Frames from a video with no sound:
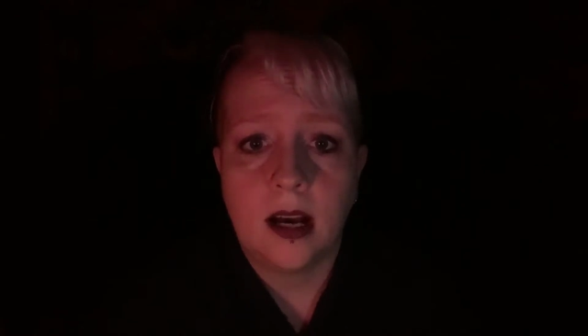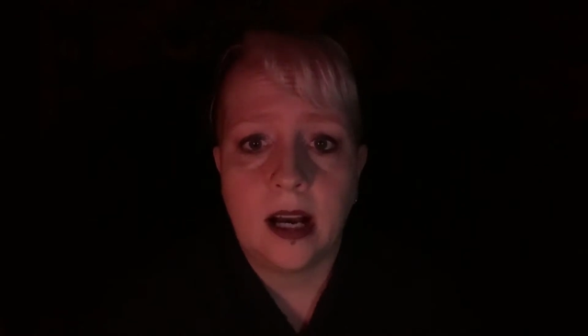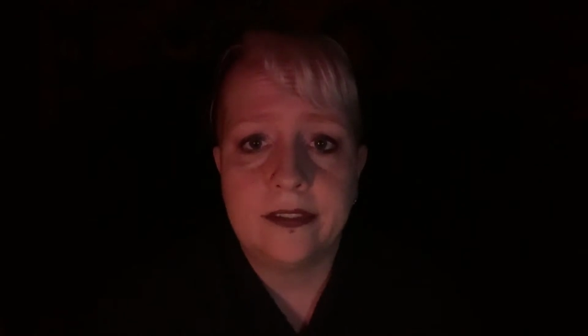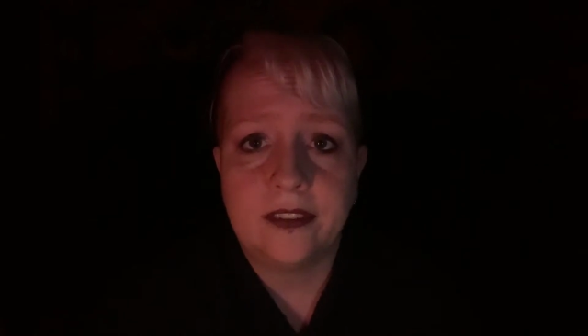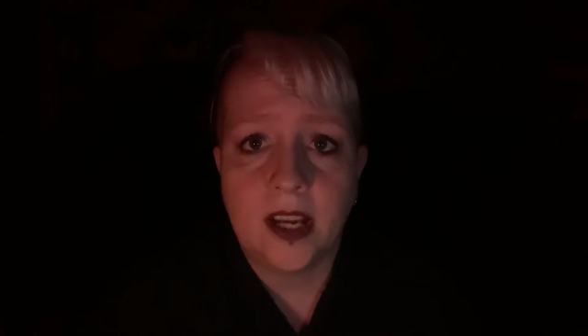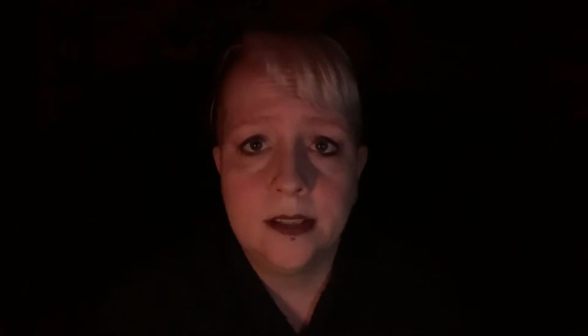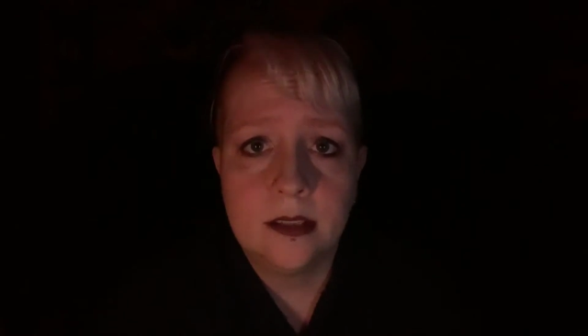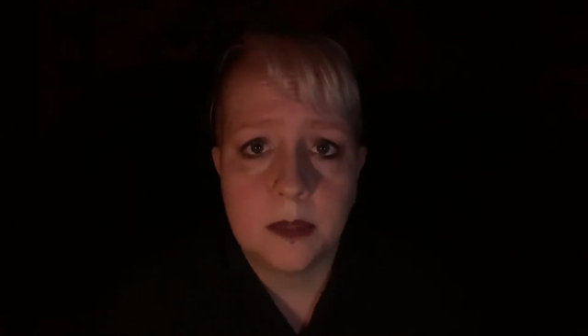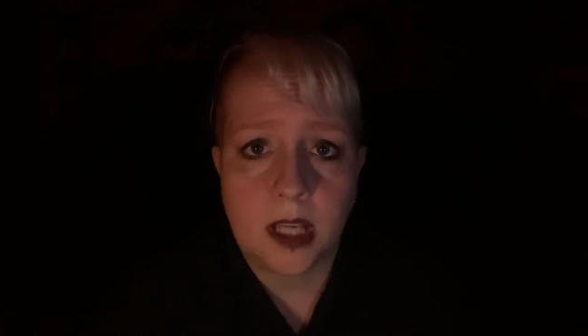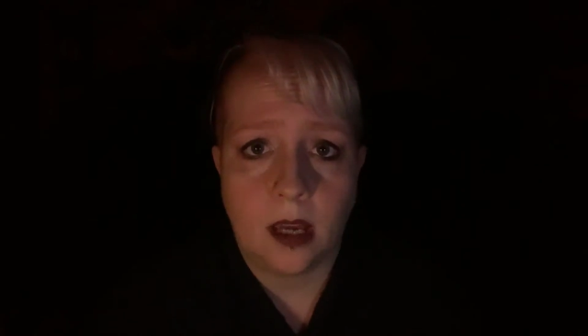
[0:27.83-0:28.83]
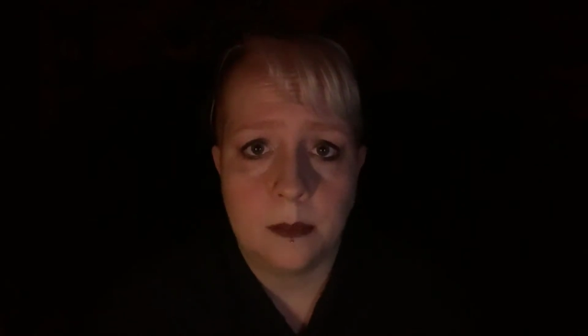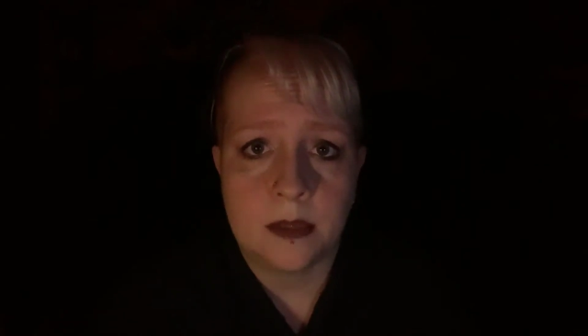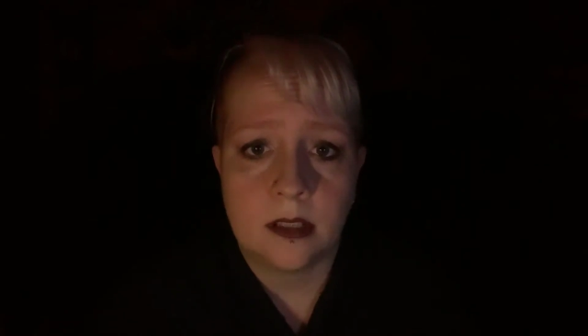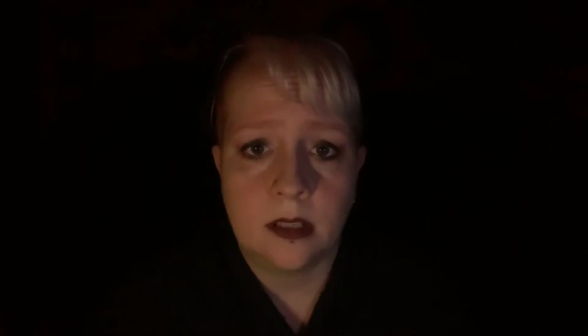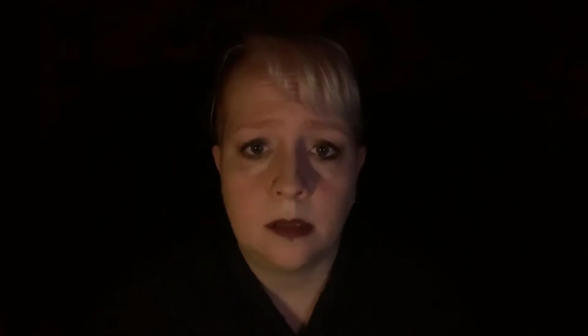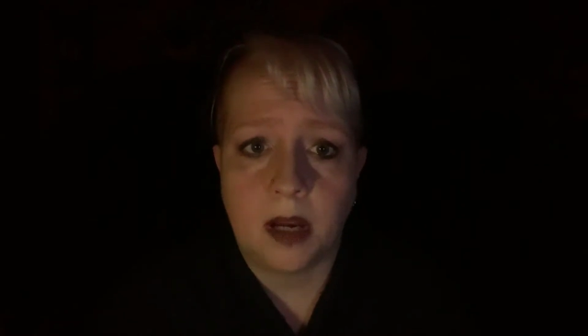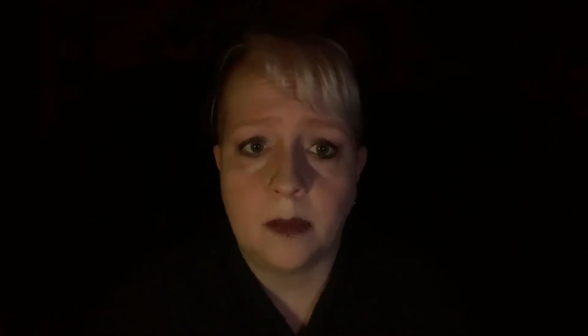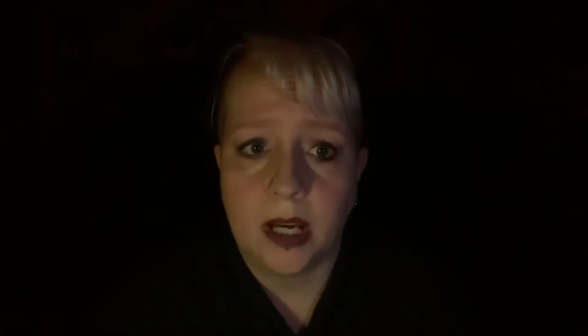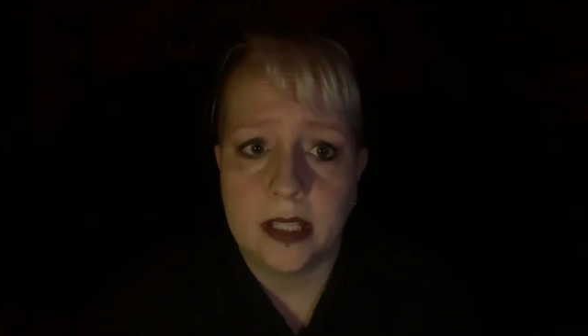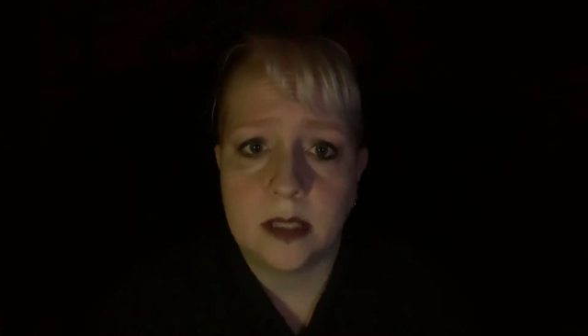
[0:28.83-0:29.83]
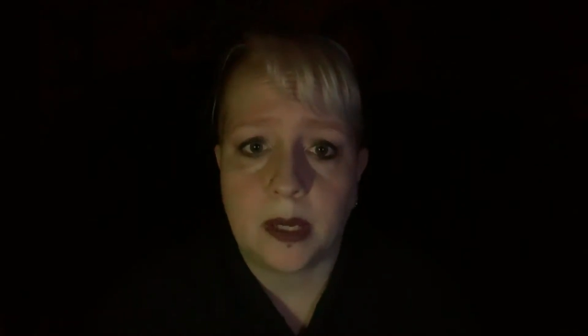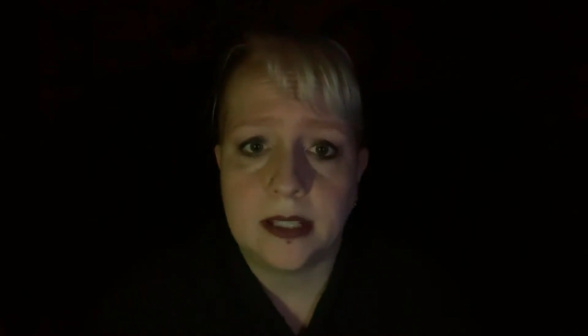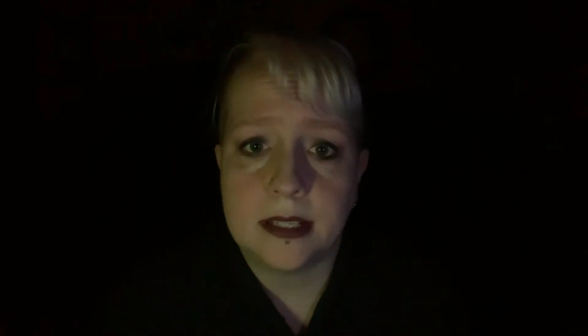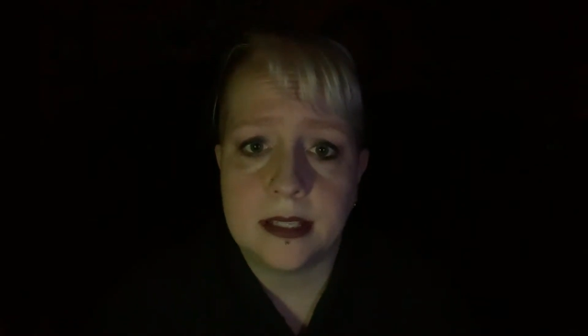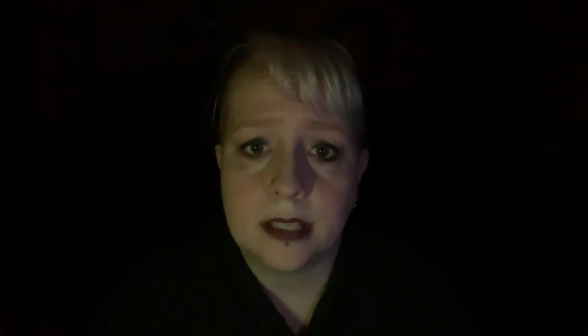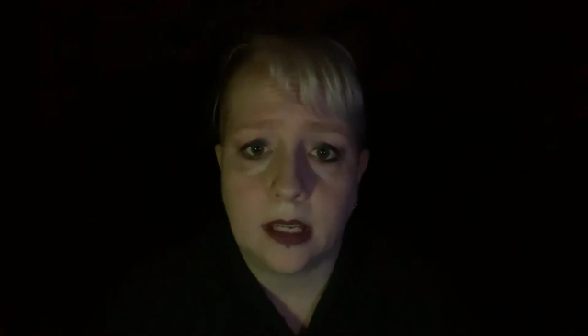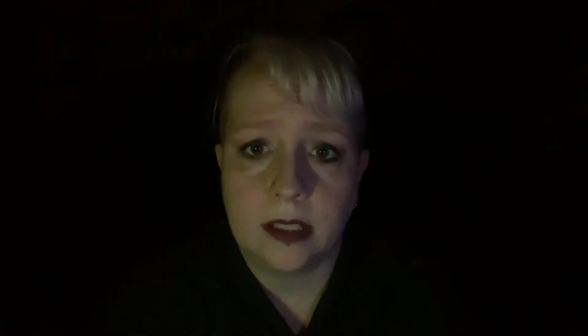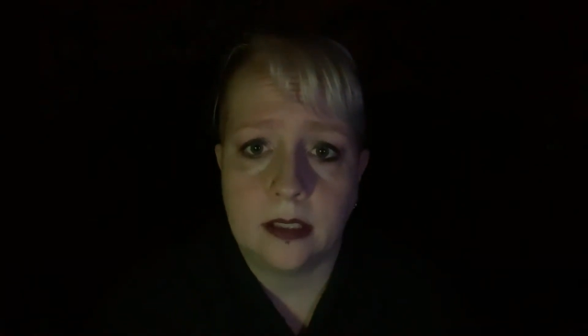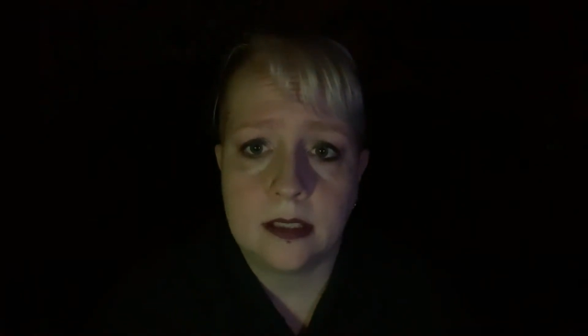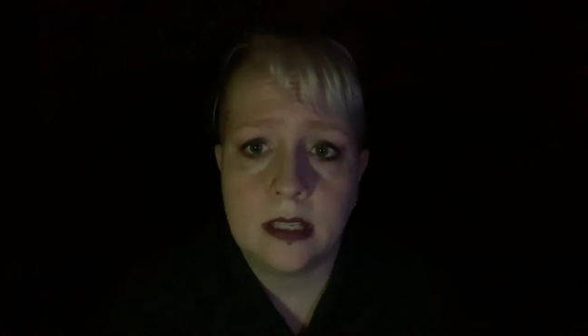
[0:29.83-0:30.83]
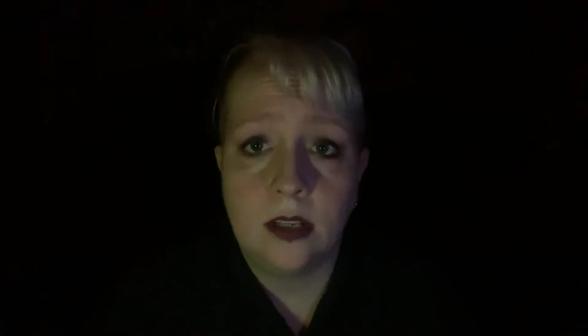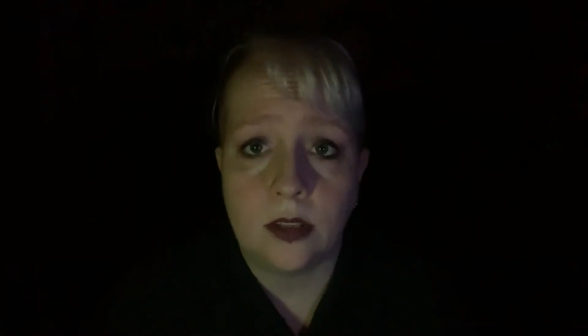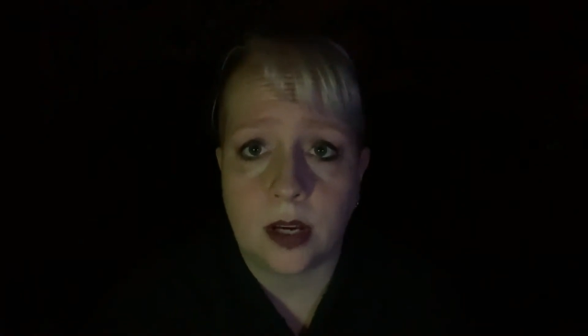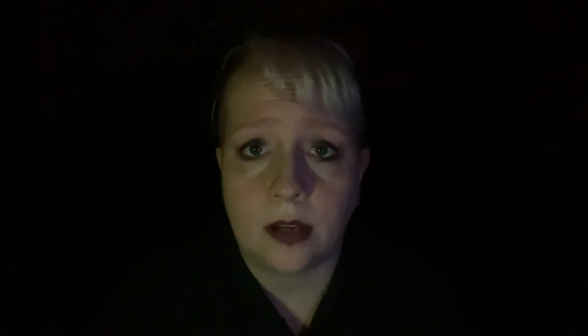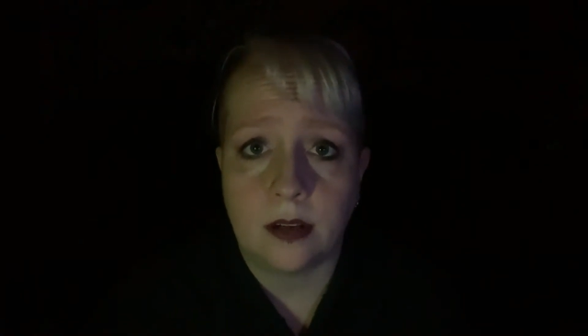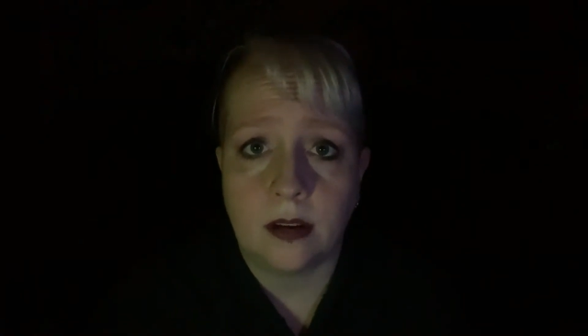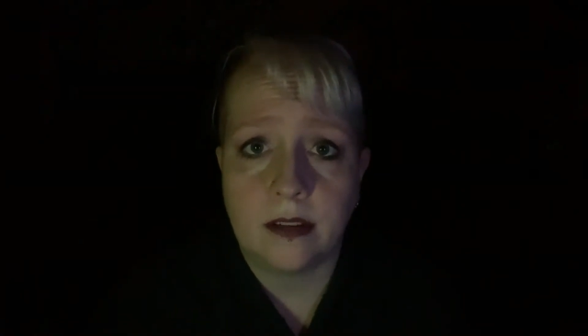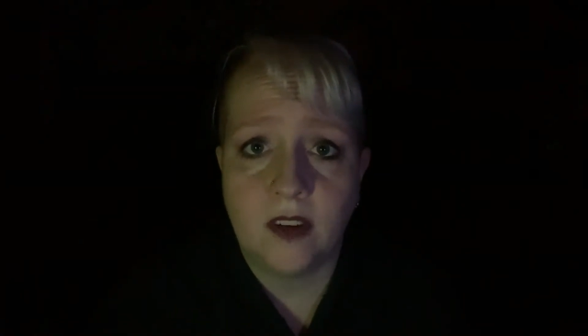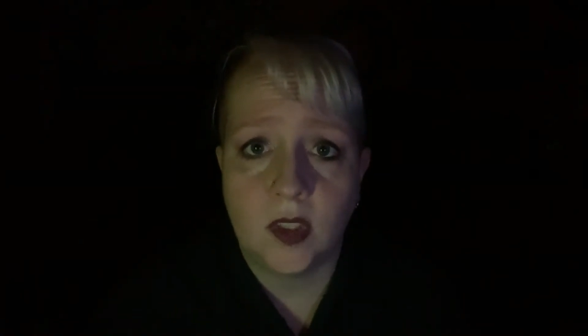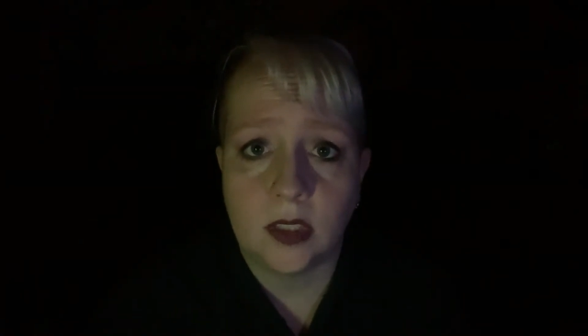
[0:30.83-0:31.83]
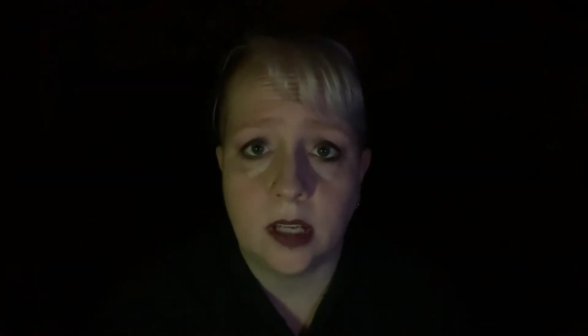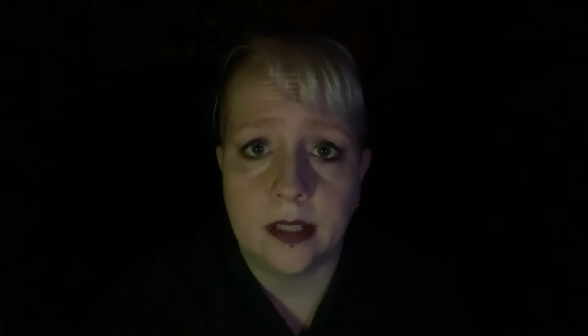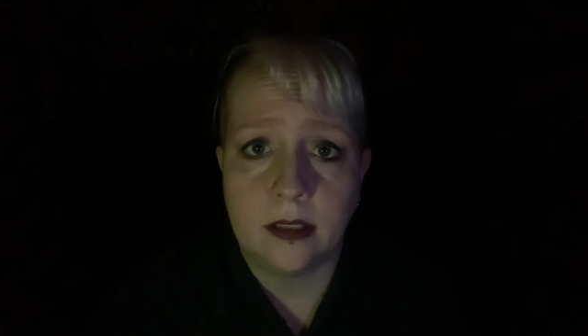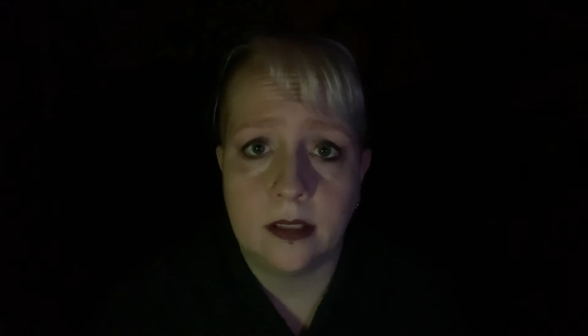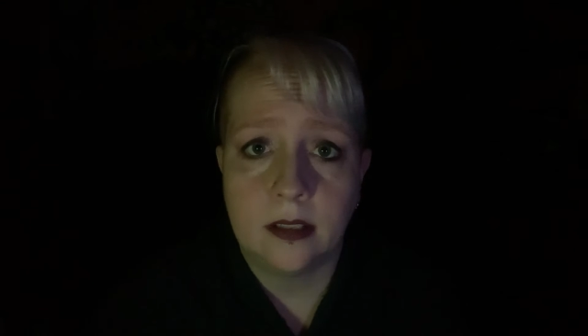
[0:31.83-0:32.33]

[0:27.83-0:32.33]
I find sometimes in my mind by design a teeter-totter on a fault line.